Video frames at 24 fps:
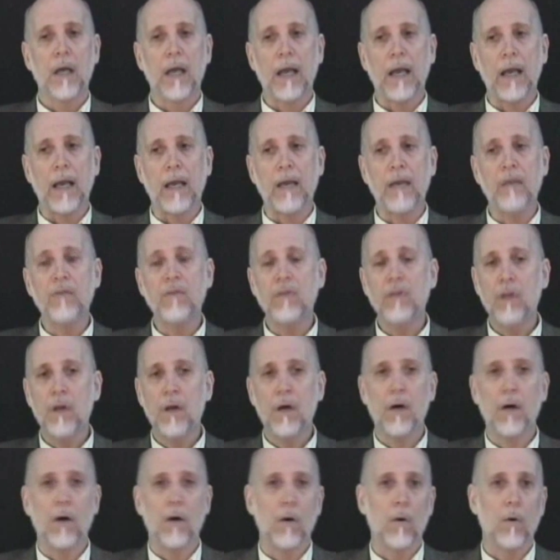And even
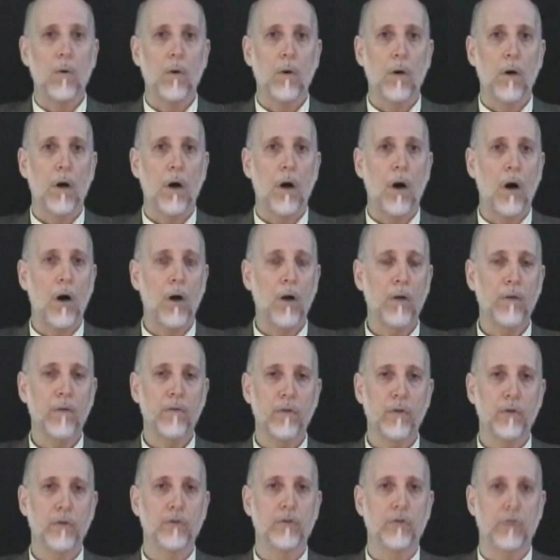though all of
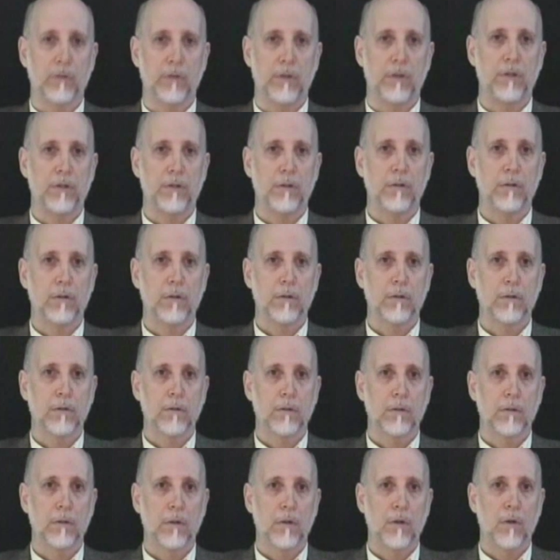those creatures,
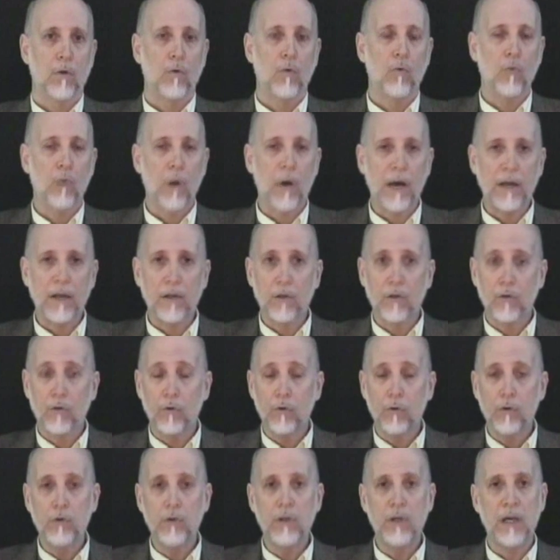right
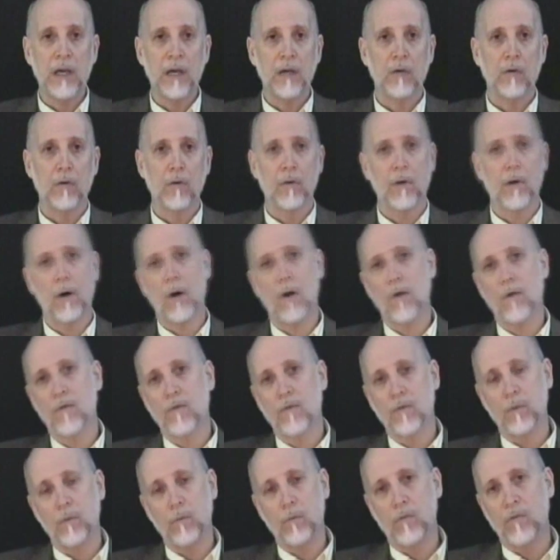through Neanderthal,
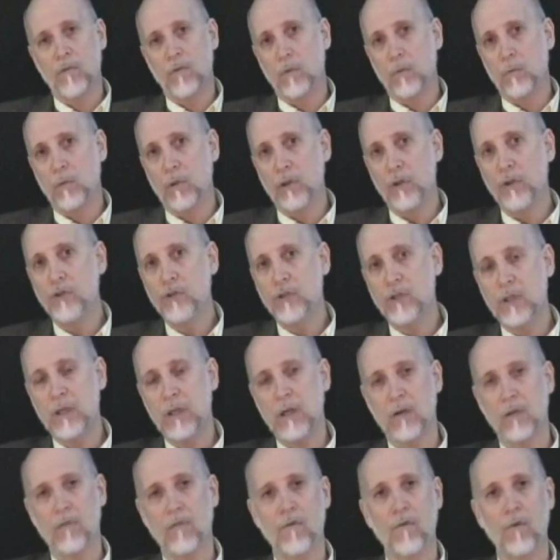from Lucy
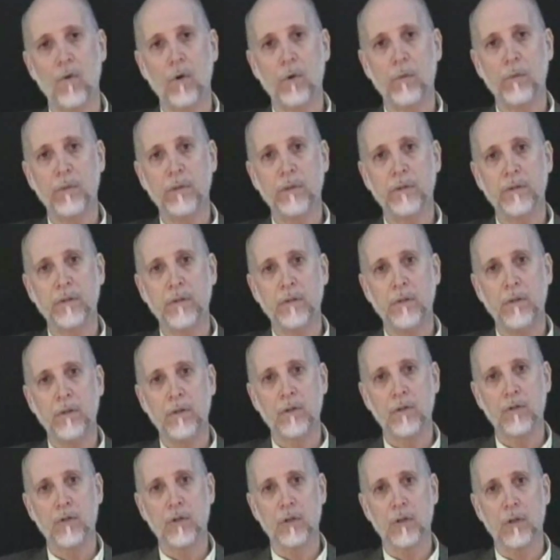at 4 million
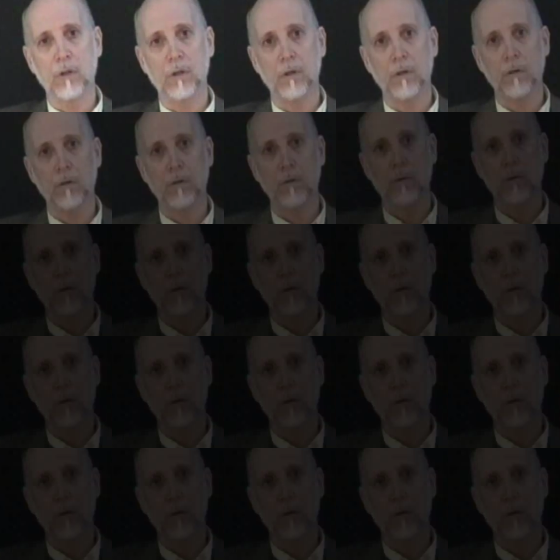years ago,